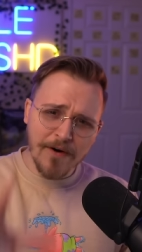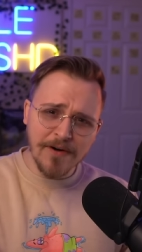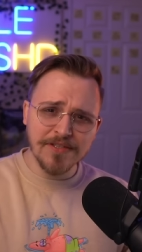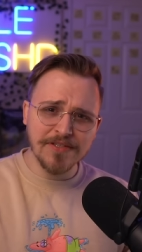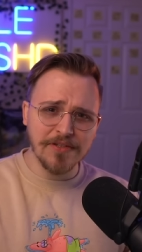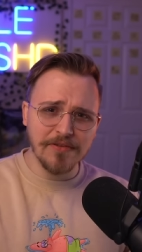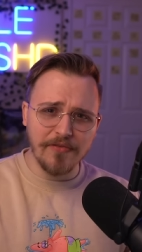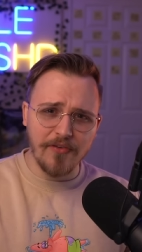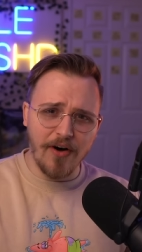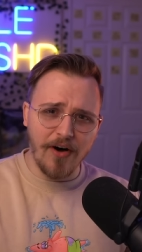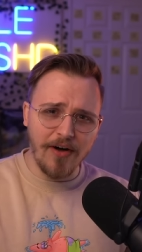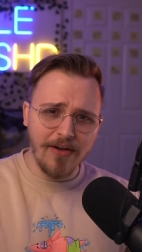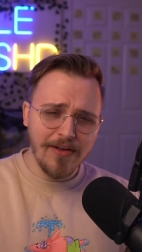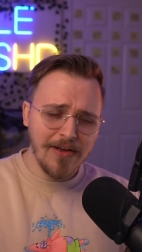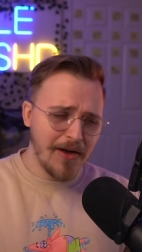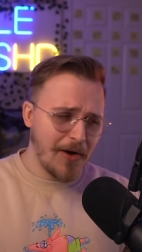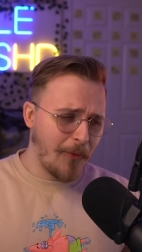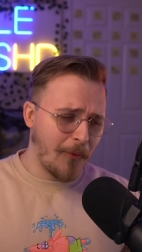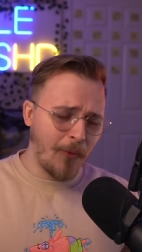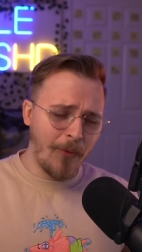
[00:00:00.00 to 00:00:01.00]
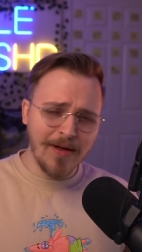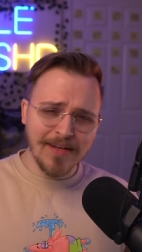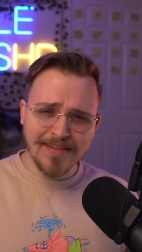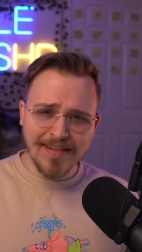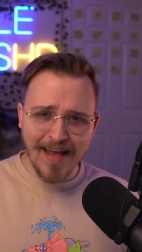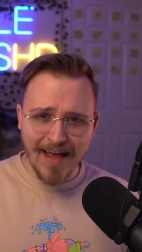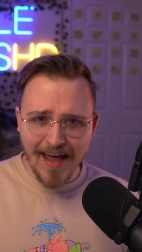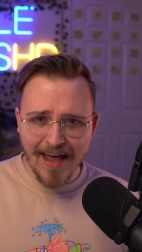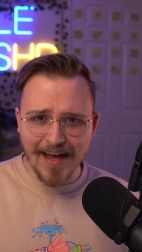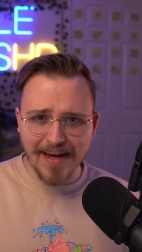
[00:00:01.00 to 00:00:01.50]
First of all, what
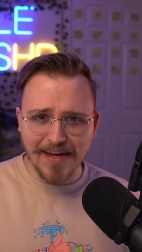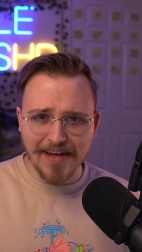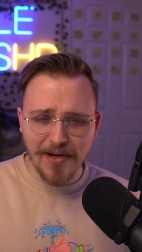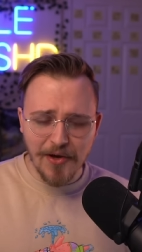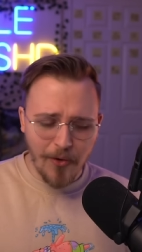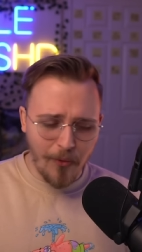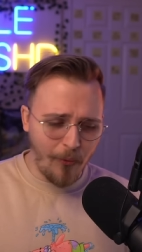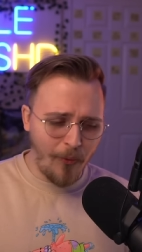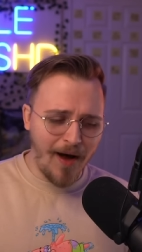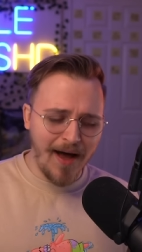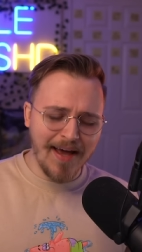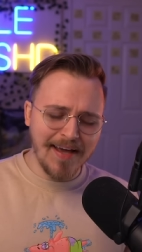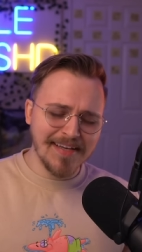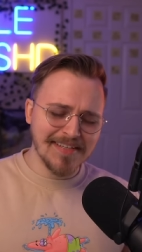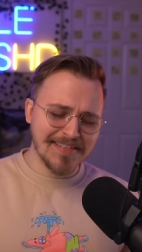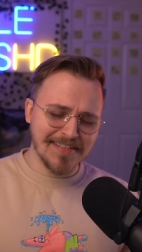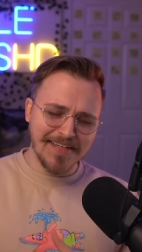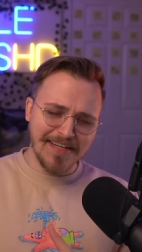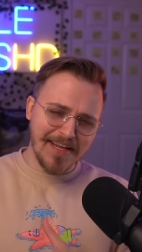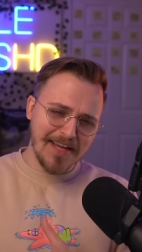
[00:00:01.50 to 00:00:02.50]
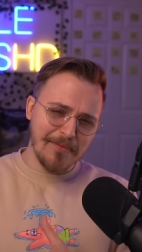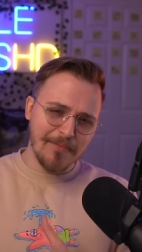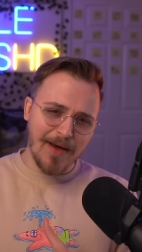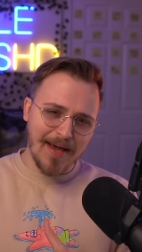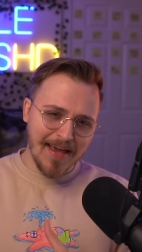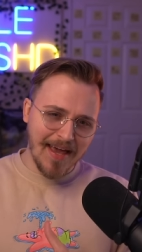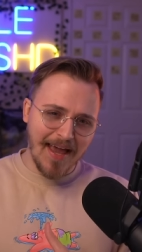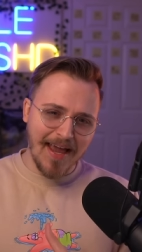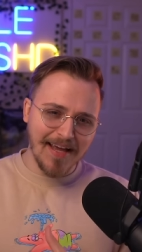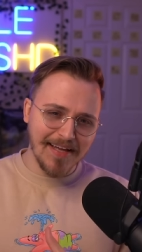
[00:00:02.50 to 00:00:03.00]
the heck? Why isn't it in
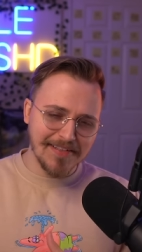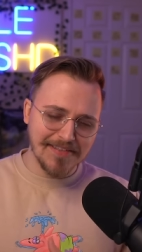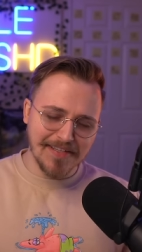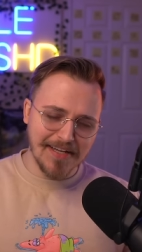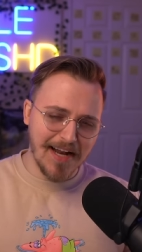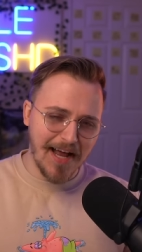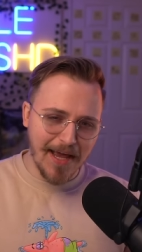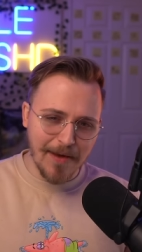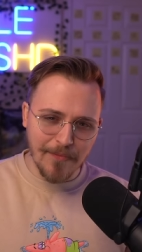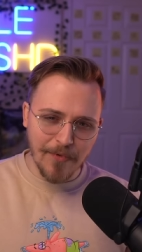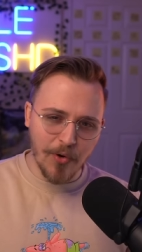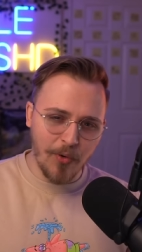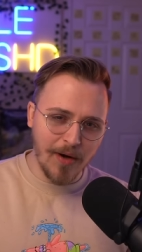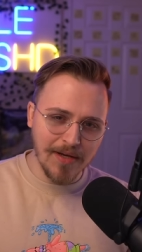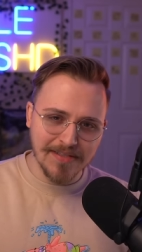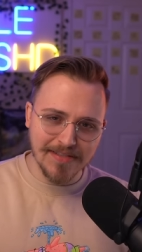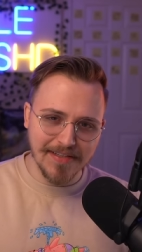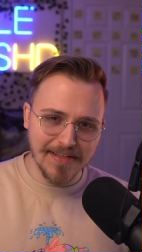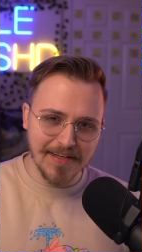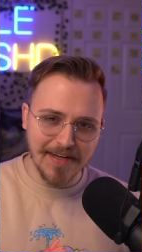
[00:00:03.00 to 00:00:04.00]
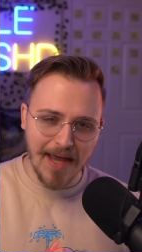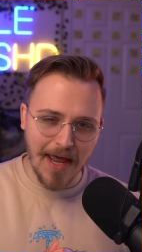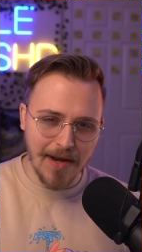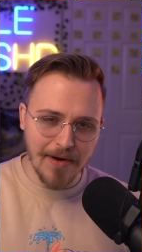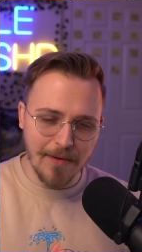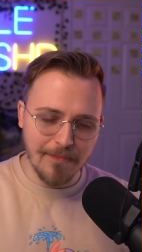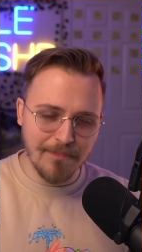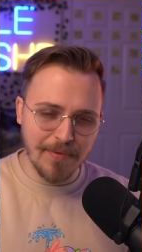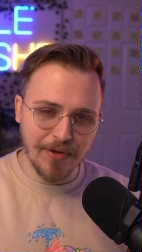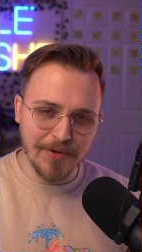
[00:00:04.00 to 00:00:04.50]
my hands and I am questing
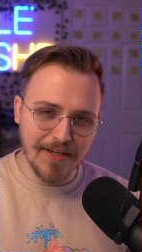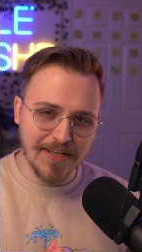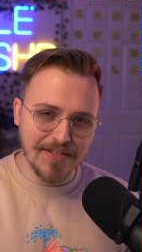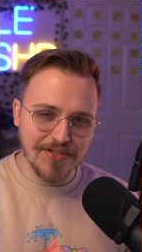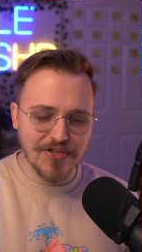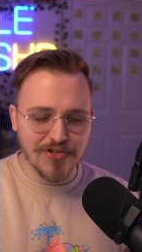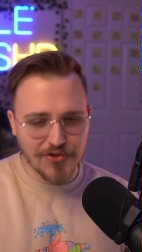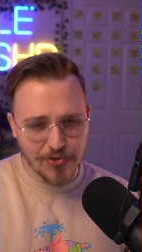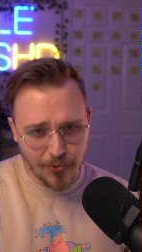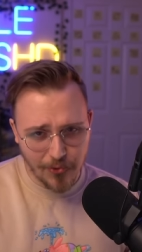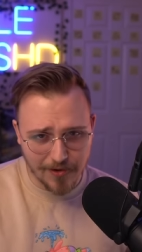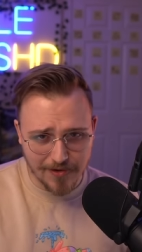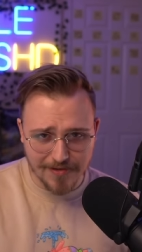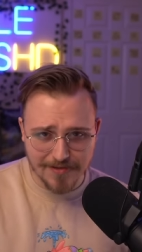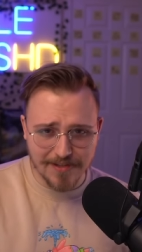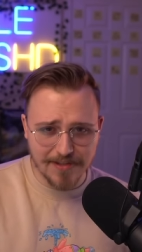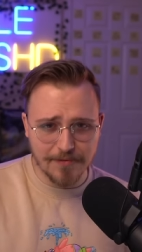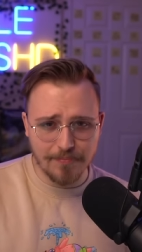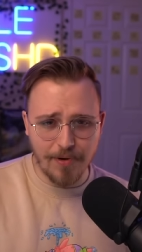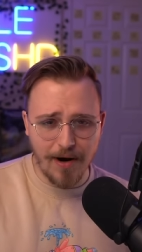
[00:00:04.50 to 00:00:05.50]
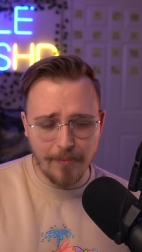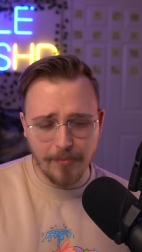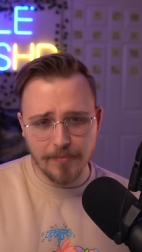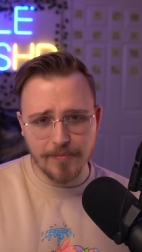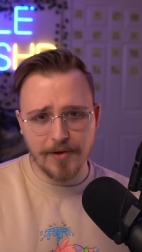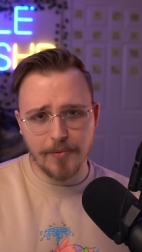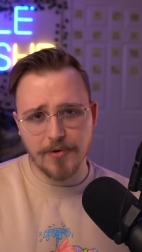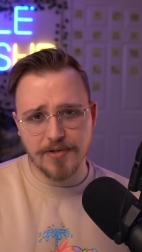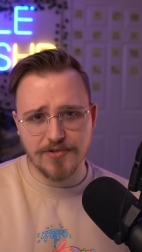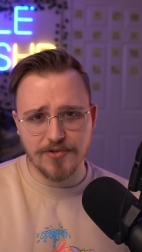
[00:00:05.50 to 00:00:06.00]
and building swords is
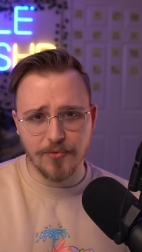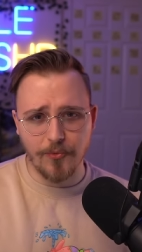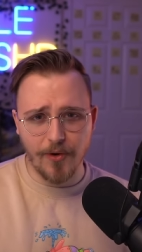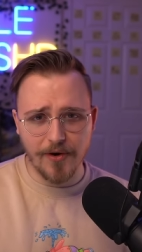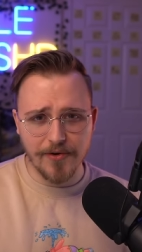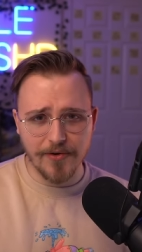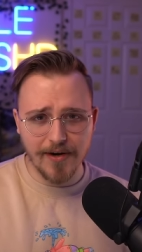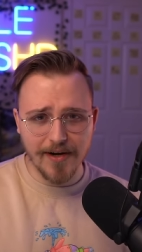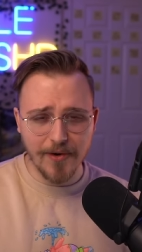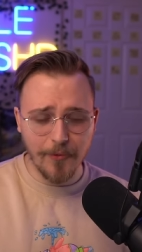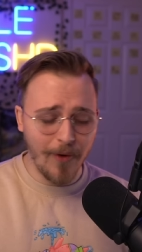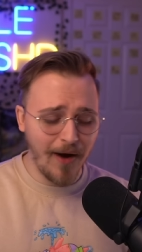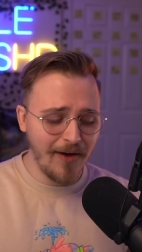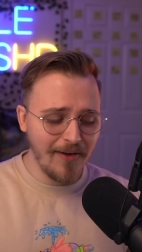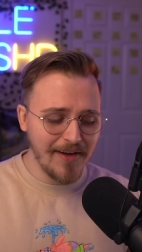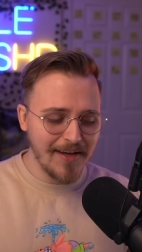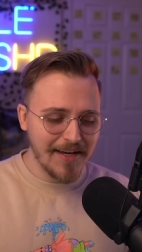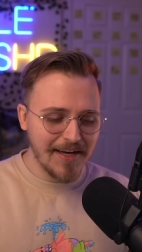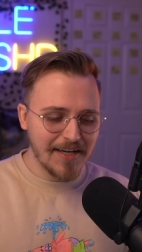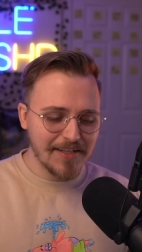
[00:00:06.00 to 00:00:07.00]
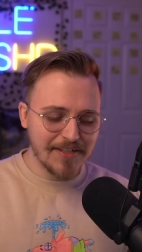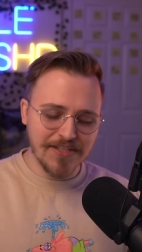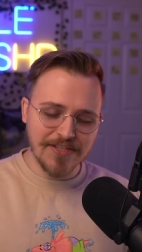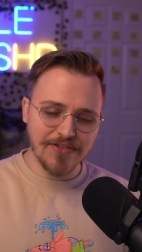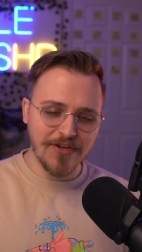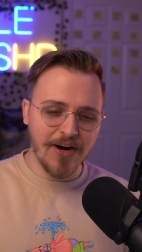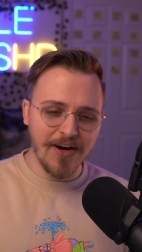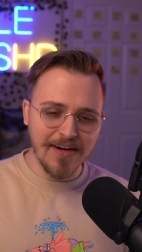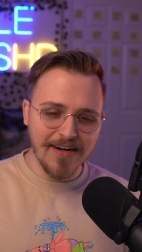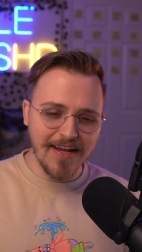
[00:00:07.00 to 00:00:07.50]
probably what you're wondering. Well, to
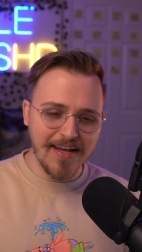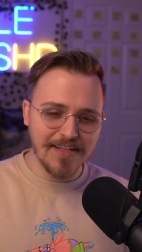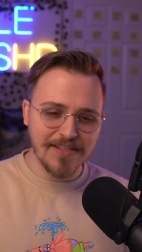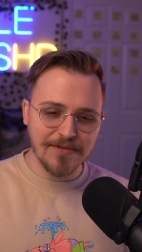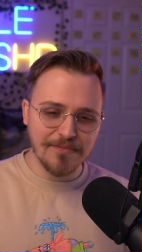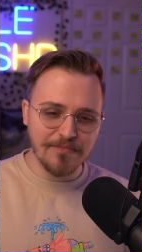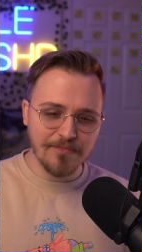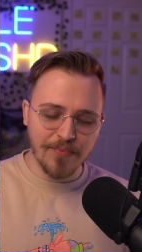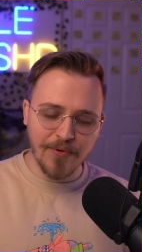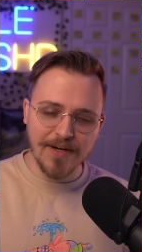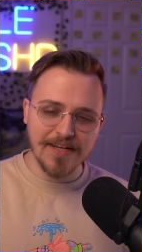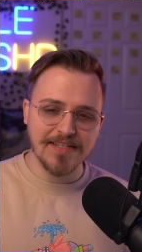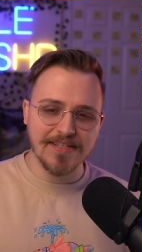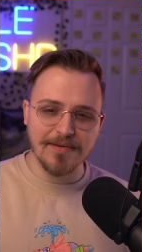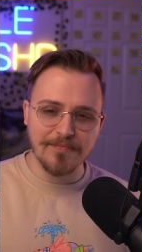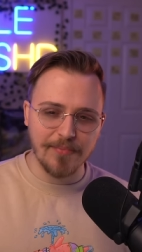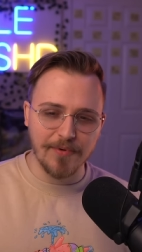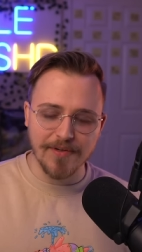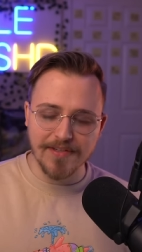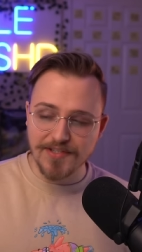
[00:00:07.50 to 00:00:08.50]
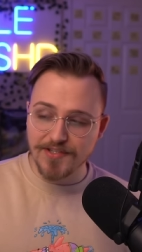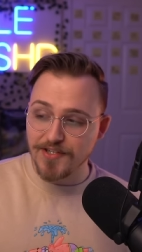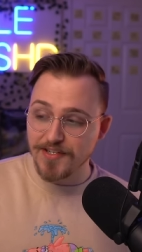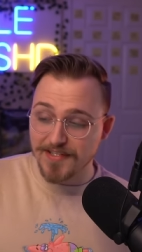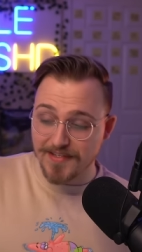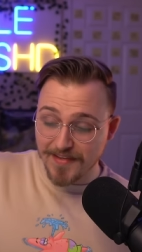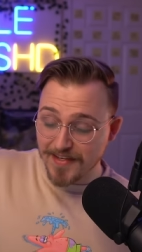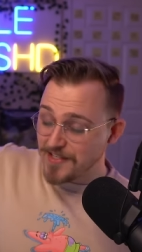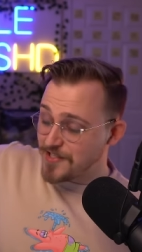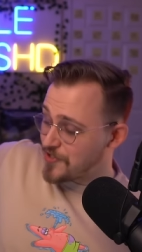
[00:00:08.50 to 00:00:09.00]
start, it's pretty simple. It's
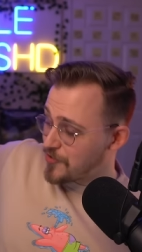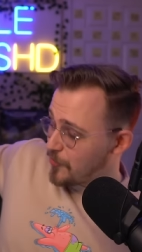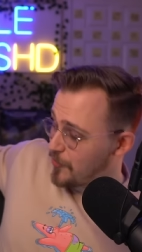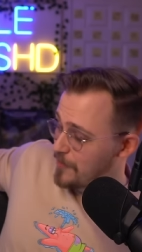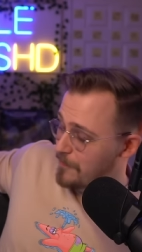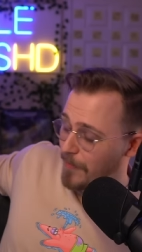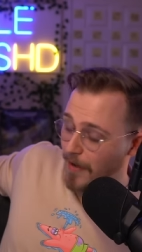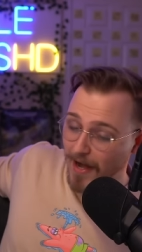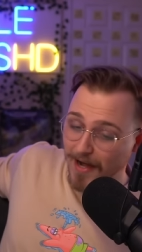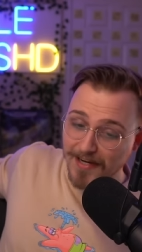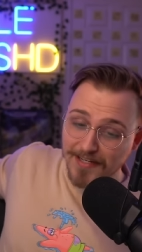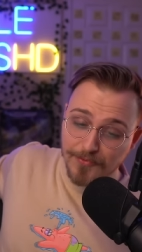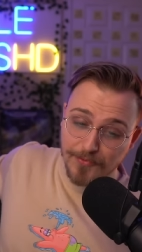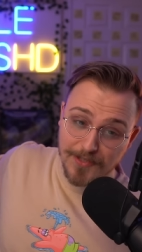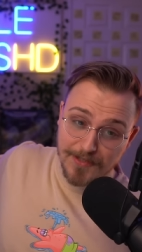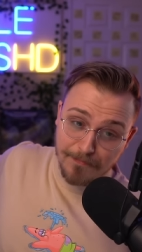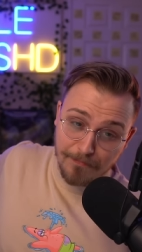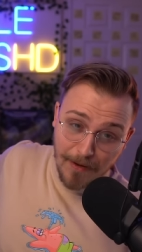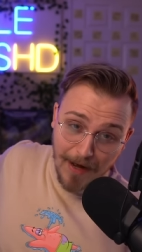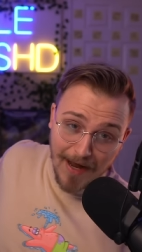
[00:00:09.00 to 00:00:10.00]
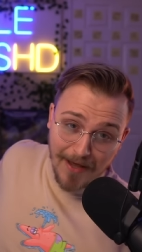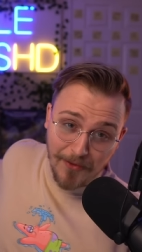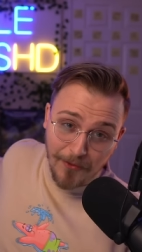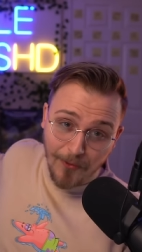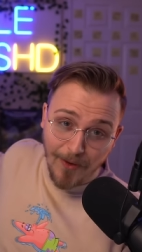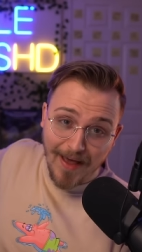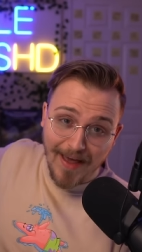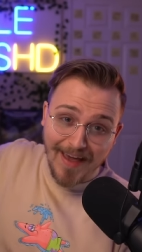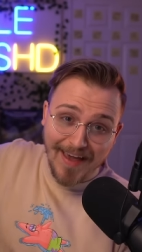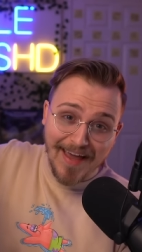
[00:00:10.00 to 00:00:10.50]
just this sword box, which by the
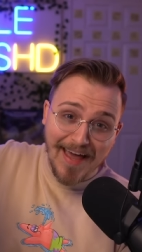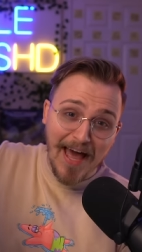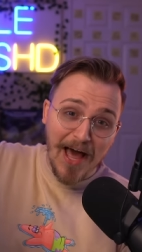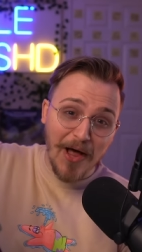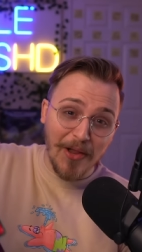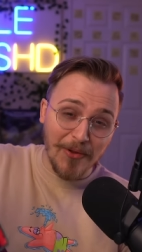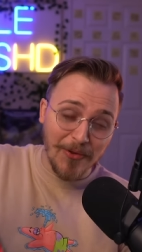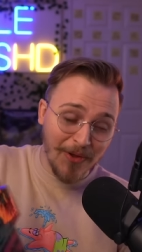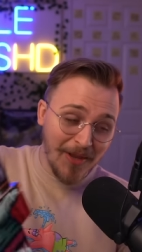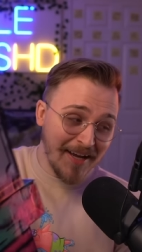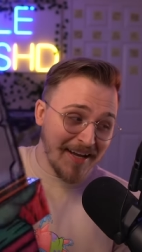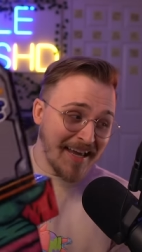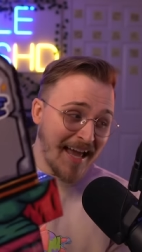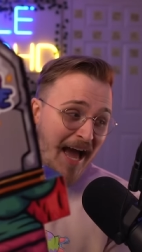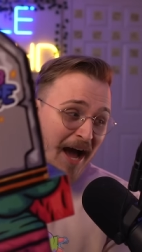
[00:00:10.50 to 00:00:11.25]
way, look